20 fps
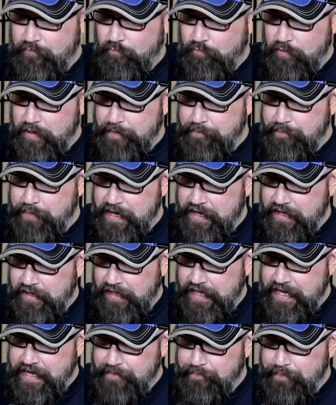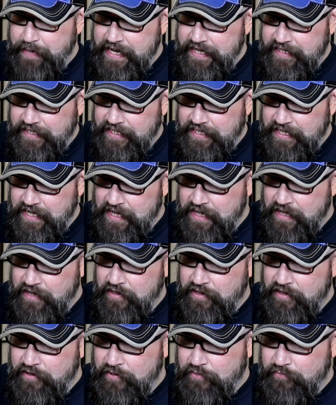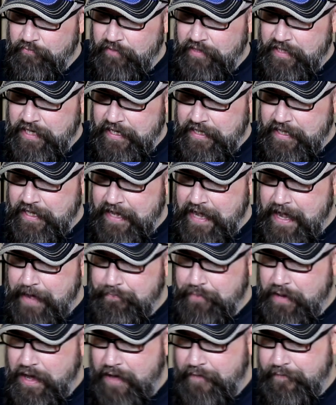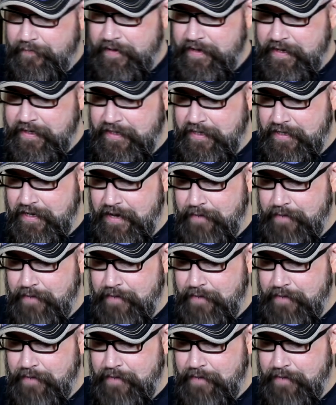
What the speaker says: One big clean piece. We'll take the cap off. It's